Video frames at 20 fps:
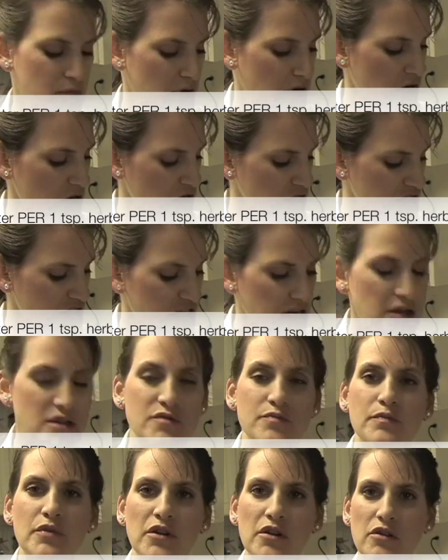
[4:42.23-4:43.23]
per
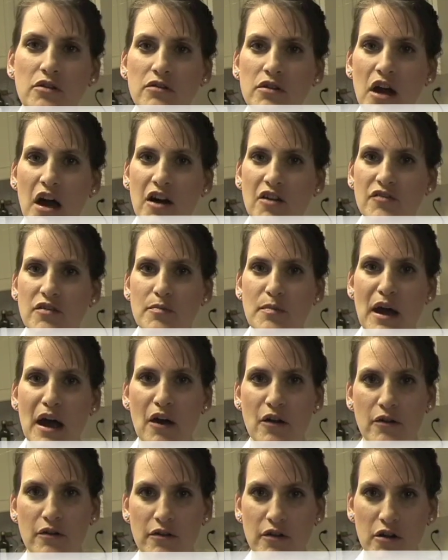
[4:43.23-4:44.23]
teaspoon of the
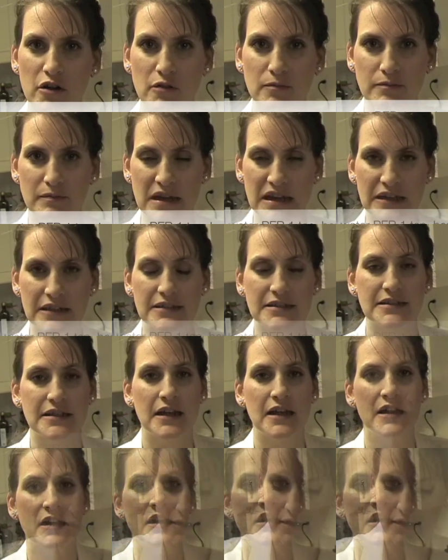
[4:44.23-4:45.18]
powdered herb mix.